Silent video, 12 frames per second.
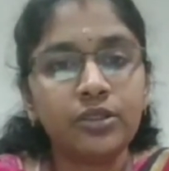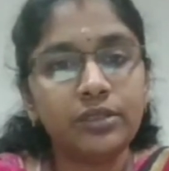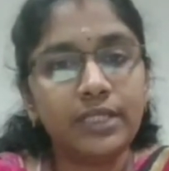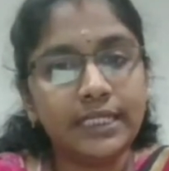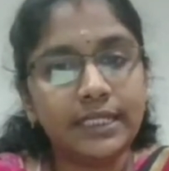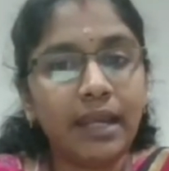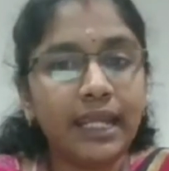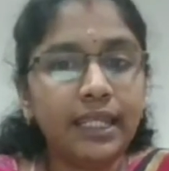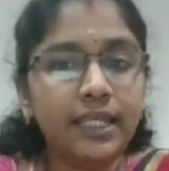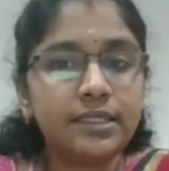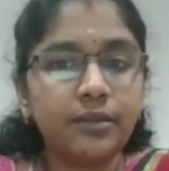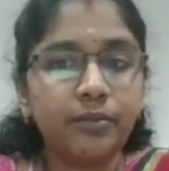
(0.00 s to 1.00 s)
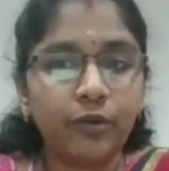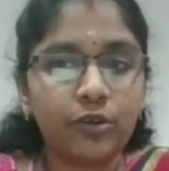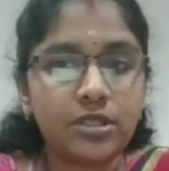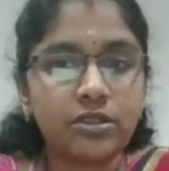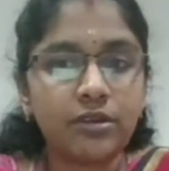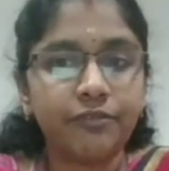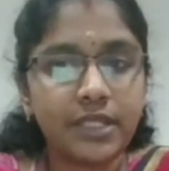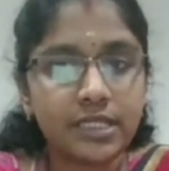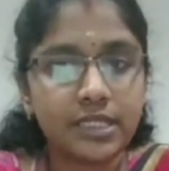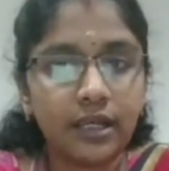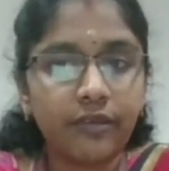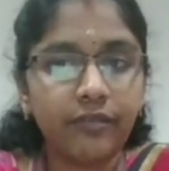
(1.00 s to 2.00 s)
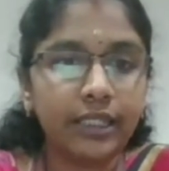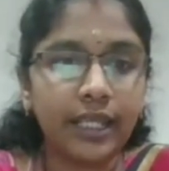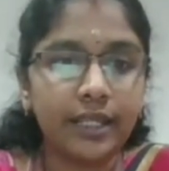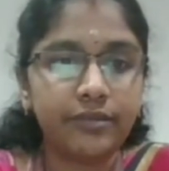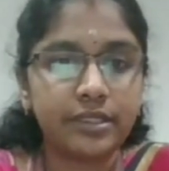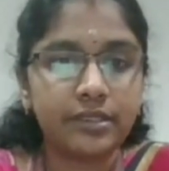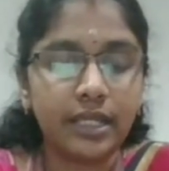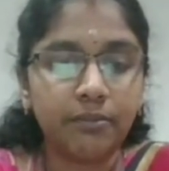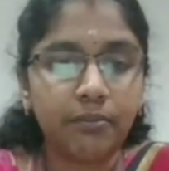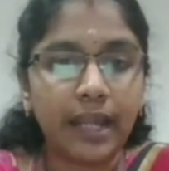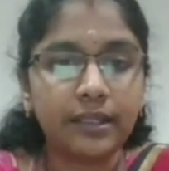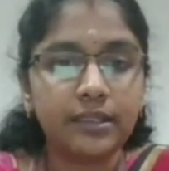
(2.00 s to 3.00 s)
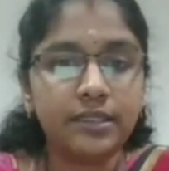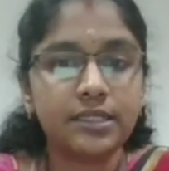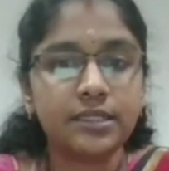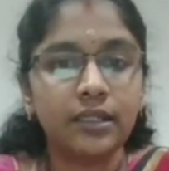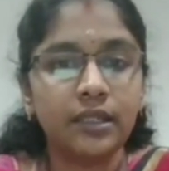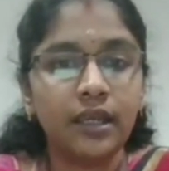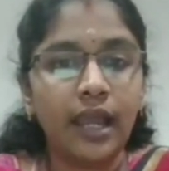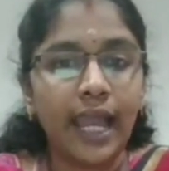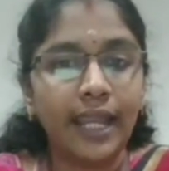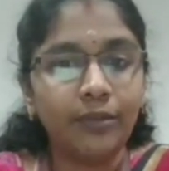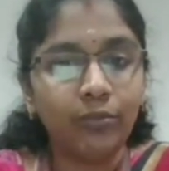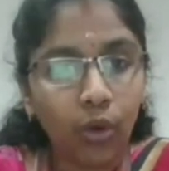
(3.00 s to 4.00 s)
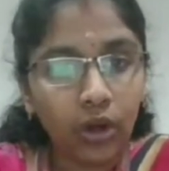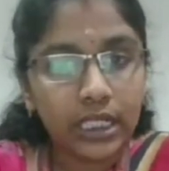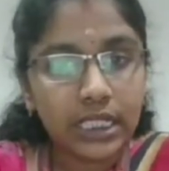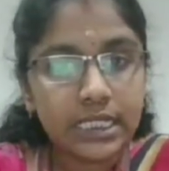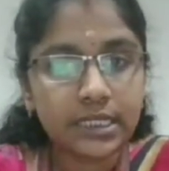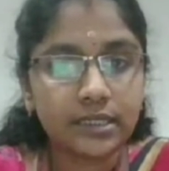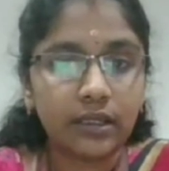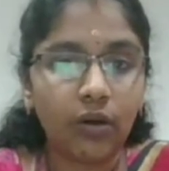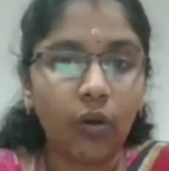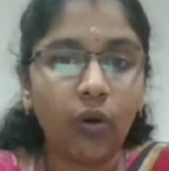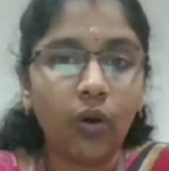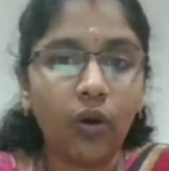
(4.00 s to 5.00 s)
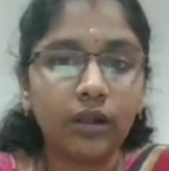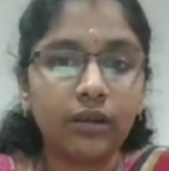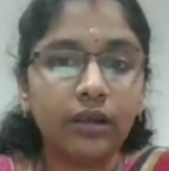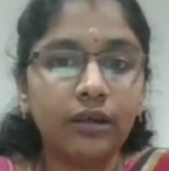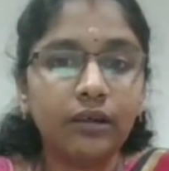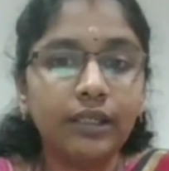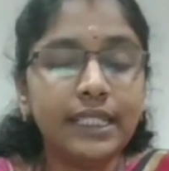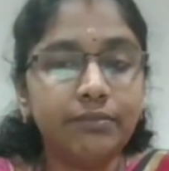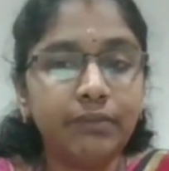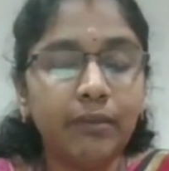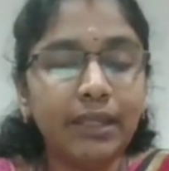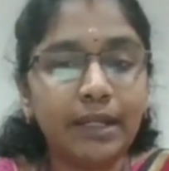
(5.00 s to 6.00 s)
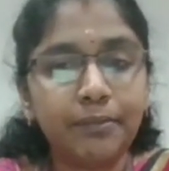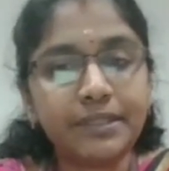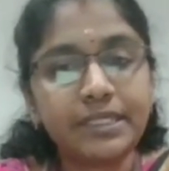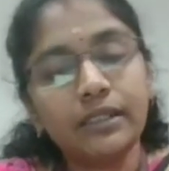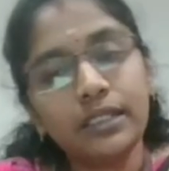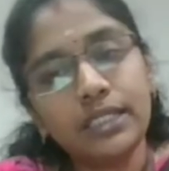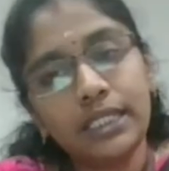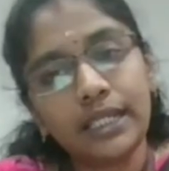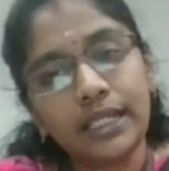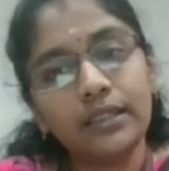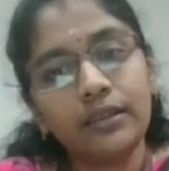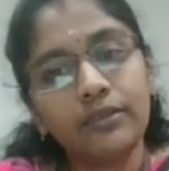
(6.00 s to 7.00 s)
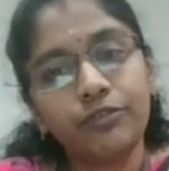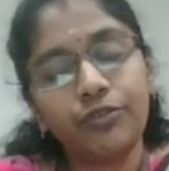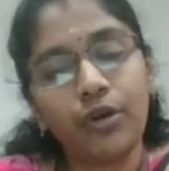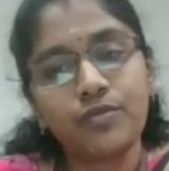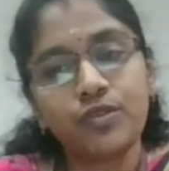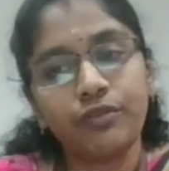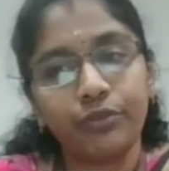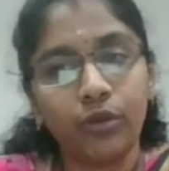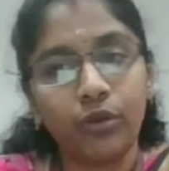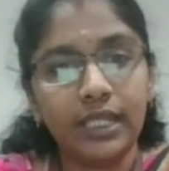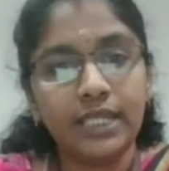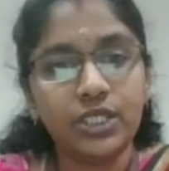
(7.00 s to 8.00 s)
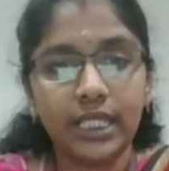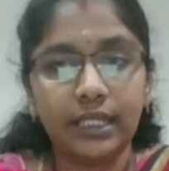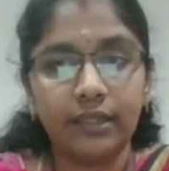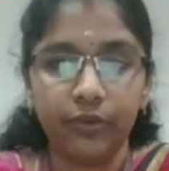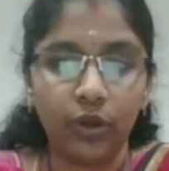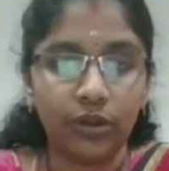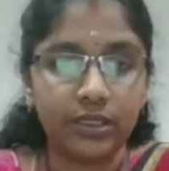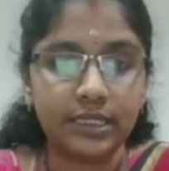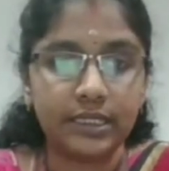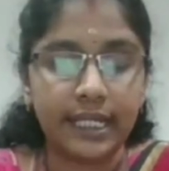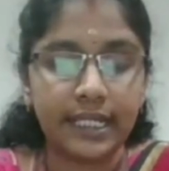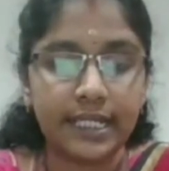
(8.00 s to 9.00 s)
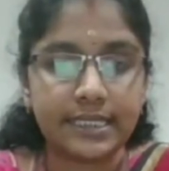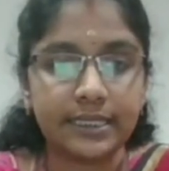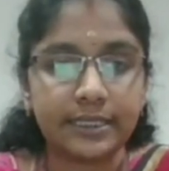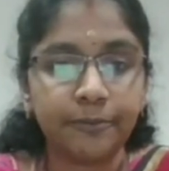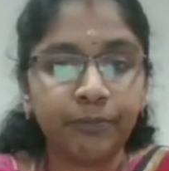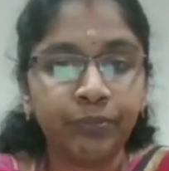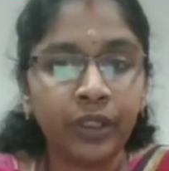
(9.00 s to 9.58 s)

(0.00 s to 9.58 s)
So, data mining is a process of discovering the interesting patterns and models, or it may be represented in other forms of knowledge in a larger data set.